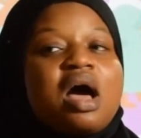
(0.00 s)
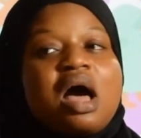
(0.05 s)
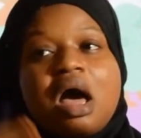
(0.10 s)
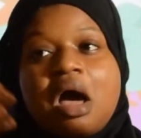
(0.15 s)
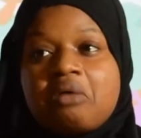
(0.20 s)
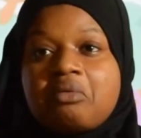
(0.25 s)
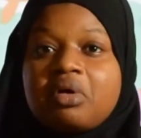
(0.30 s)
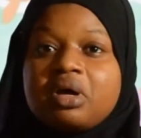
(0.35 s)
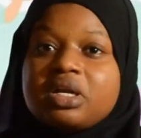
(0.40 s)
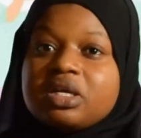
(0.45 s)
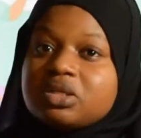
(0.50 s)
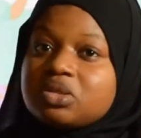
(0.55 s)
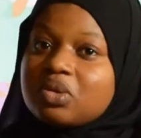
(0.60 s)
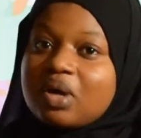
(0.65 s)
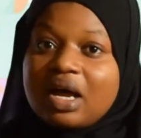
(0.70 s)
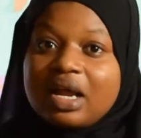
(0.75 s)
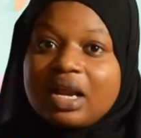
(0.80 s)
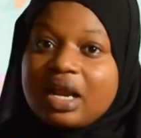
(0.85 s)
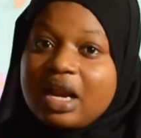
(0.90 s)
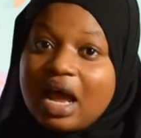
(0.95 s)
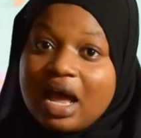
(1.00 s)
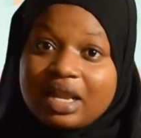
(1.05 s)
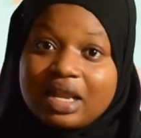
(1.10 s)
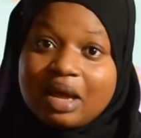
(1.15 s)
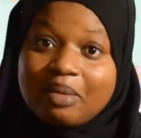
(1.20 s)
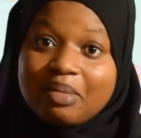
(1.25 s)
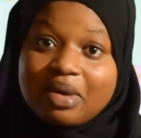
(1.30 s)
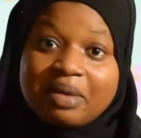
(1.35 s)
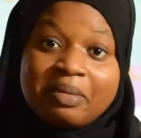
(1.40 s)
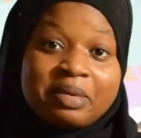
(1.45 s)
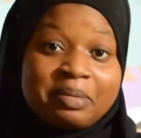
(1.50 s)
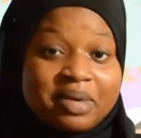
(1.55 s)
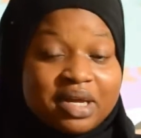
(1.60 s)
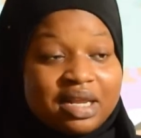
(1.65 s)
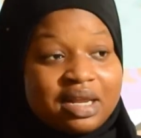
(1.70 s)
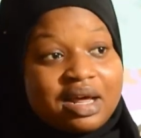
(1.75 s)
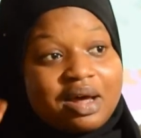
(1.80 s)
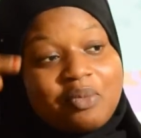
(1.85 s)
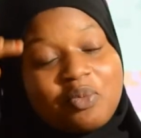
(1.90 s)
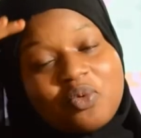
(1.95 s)
According to other
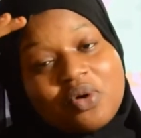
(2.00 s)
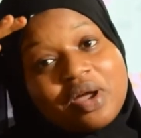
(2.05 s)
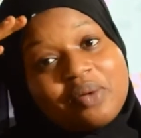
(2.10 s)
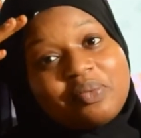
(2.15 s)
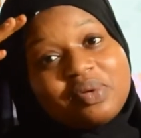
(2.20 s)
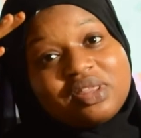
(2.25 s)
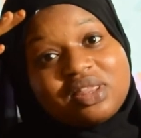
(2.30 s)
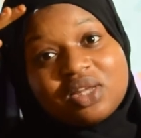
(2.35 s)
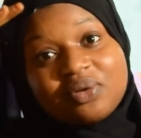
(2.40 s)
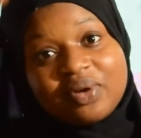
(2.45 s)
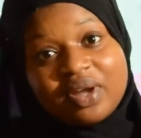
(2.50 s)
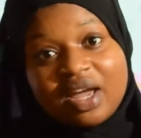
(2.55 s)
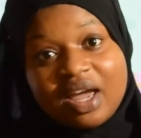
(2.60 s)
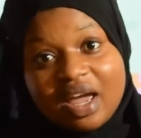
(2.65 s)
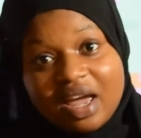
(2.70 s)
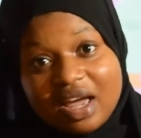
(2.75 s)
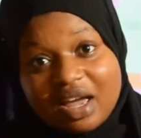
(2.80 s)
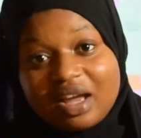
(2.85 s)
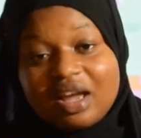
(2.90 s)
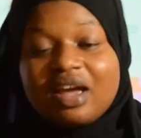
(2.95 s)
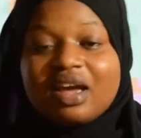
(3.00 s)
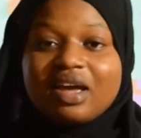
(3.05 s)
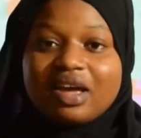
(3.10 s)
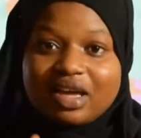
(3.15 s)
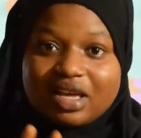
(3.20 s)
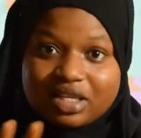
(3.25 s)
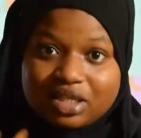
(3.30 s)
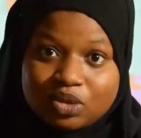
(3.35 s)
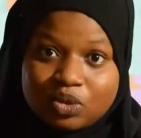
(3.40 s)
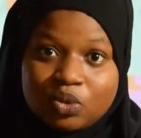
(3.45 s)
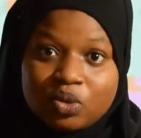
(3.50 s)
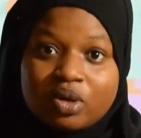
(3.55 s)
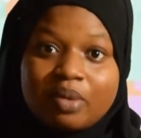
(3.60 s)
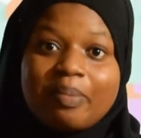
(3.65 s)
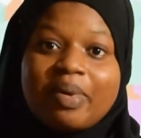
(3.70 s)
madhab, wiping 3 hair is good.